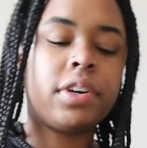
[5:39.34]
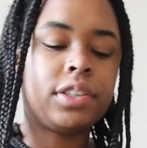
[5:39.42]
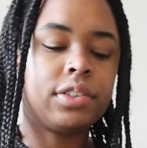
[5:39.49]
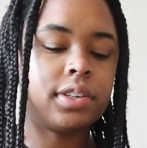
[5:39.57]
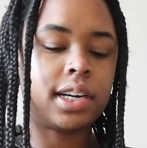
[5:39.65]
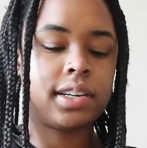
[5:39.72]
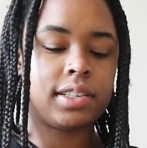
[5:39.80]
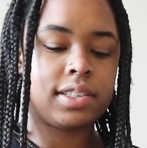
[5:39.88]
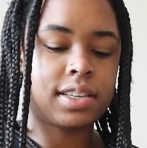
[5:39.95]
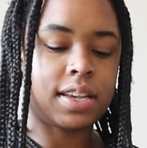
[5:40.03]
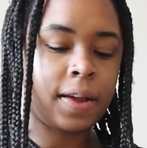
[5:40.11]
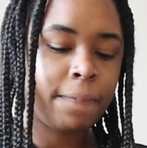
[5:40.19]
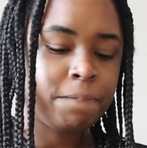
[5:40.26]
for you
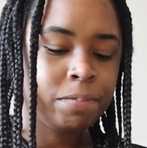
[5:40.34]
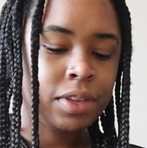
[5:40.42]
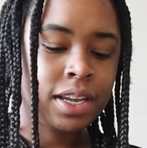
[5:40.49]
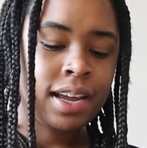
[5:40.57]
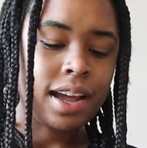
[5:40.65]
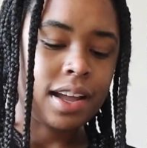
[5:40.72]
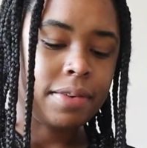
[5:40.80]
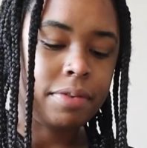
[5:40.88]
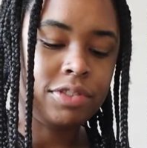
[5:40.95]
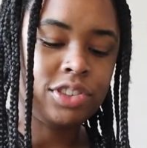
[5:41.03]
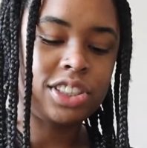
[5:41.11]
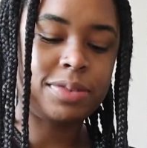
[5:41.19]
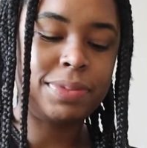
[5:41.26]
guys
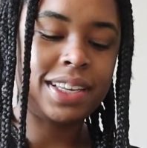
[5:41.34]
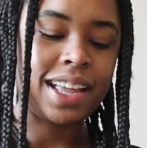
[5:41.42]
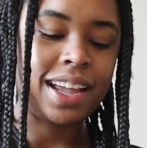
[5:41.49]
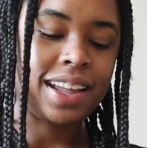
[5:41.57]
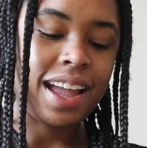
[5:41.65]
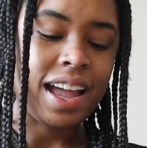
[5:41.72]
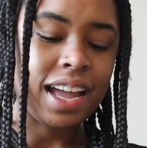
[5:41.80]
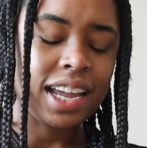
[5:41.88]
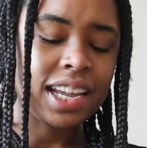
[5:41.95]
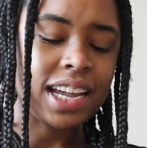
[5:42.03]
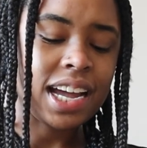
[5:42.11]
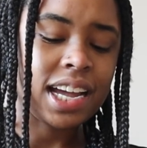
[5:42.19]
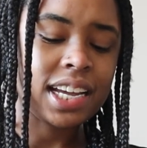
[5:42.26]
and just be like, hi
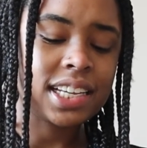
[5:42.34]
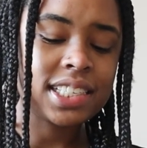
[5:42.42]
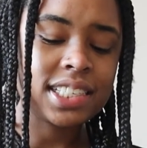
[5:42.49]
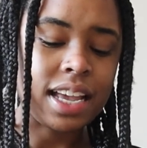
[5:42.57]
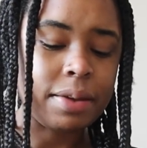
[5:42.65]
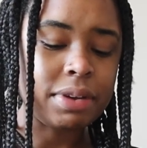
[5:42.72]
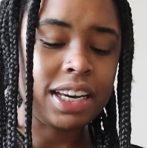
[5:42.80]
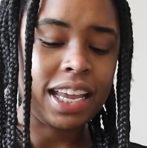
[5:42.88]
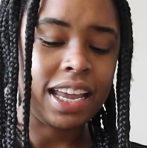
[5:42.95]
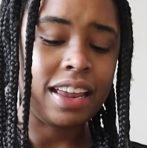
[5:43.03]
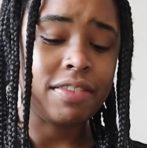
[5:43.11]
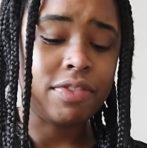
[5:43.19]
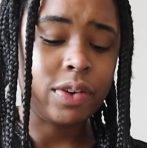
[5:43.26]
guys, I'm an
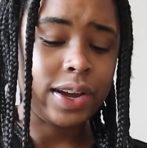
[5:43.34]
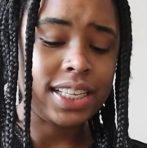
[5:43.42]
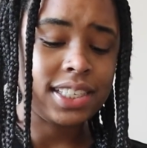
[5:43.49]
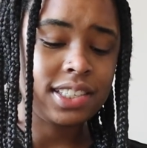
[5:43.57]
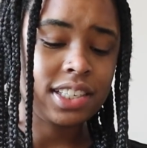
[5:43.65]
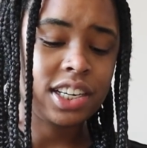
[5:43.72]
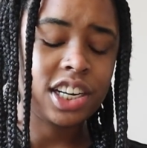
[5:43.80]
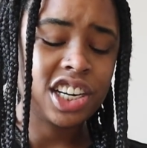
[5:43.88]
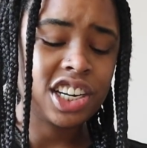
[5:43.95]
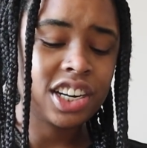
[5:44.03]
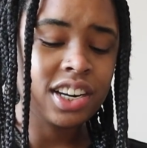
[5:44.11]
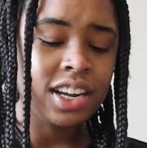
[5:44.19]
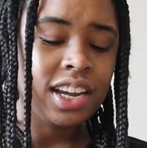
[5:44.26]

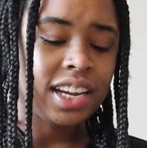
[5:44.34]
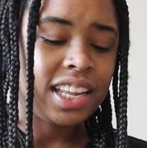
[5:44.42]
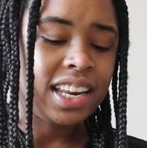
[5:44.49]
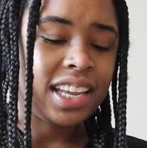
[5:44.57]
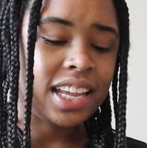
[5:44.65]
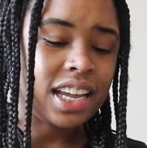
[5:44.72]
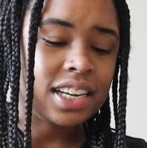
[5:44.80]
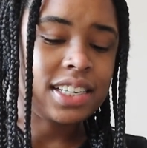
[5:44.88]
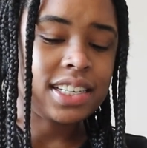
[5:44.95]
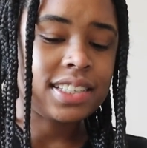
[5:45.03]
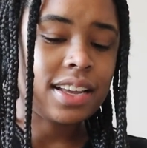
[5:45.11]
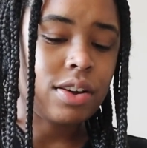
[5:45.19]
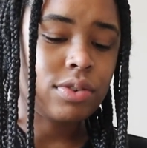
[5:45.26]
influencer. Can I get a
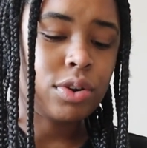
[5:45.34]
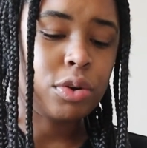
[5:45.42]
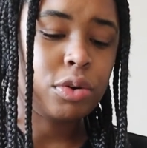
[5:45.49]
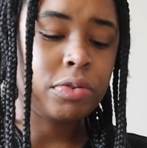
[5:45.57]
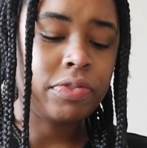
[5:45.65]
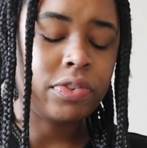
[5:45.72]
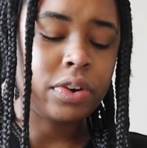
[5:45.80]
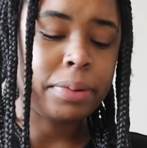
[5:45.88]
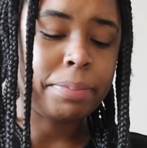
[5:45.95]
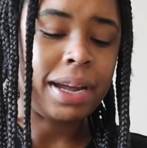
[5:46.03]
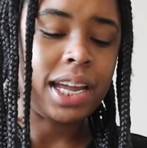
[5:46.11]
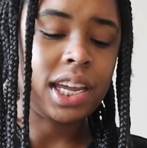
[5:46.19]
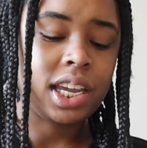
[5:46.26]
discount code for
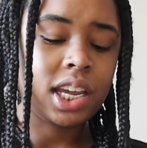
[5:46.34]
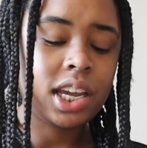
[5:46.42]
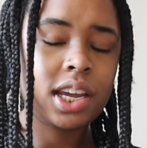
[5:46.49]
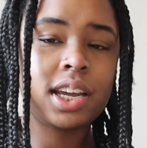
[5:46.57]
my